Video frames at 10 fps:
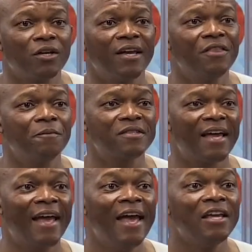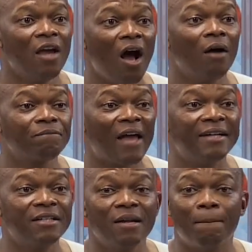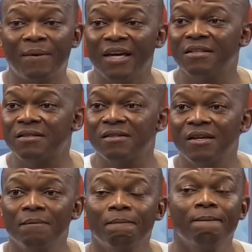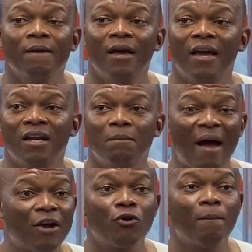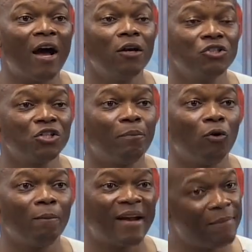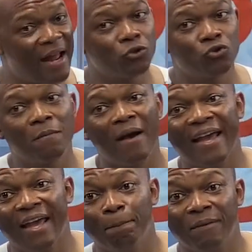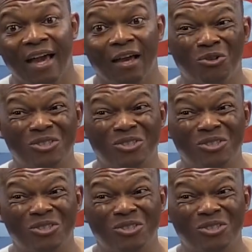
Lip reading: you hear them saying, I did a BSc in microbiology, Paul, but I'm now doing my MBA,